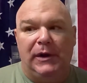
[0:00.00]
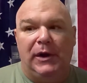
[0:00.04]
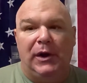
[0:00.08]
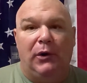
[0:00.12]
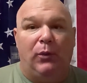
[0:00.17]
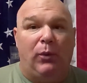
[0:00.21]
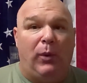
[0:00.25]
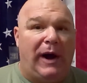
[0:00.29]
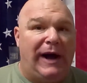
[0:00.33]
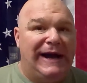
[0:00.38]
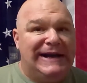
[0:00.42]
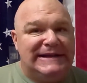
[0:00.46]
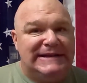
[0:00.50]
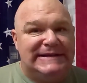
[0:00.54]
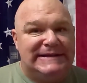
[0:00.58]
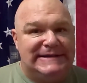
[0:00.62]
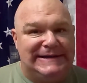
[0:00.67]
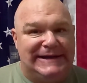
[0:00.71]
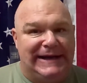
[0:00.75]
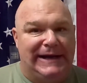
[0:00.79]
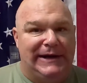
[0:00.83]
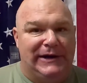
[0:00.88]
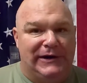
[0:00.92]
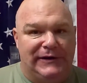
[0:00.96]
Why is
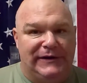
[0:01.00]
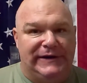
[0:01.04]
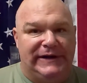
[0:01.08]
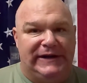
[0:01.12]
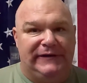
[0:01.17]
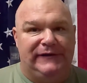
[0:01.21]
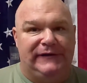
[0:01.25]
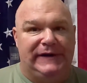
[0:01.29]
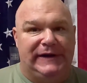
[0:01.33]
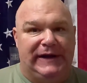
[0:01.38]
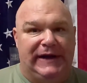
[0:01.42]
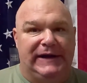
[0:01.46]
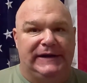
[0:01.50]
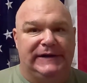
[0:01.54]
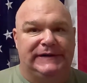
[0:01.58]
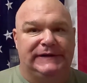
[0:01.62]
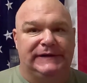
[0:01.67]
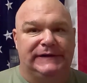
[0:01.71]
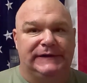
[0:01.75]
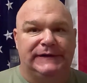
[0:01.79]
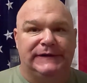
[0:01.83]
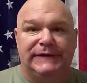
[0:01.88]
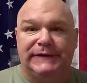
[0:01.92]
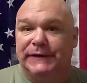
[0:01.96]
standard
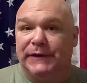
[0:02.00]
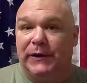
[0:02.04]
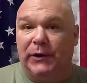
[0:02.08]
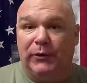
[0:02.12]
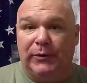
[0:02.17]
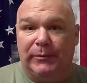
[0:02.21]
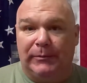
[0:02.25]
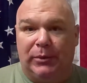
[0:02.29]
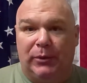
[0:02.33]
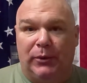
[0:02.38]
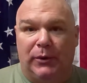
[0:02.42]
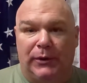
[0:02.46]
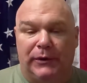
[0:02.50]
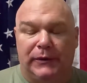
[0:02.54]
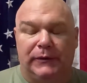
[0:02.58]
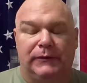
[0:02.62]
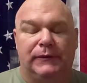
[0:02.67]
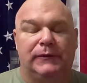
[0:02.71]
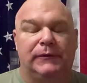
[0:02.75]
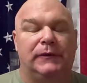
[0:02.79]
deviation so important?